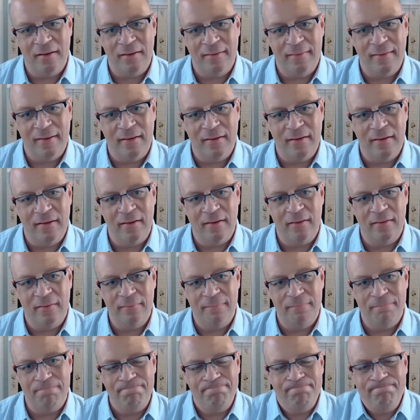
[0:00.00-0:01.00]
a,
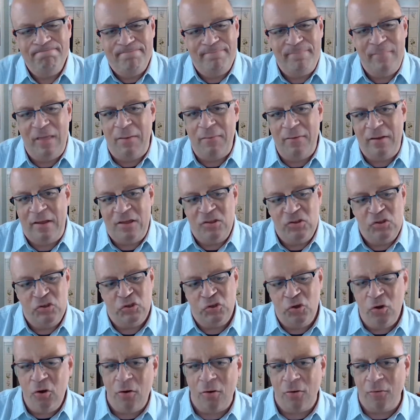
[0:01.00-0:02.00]
a
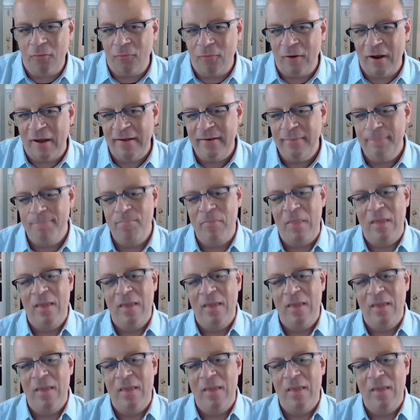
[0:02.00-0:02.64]
concern, right?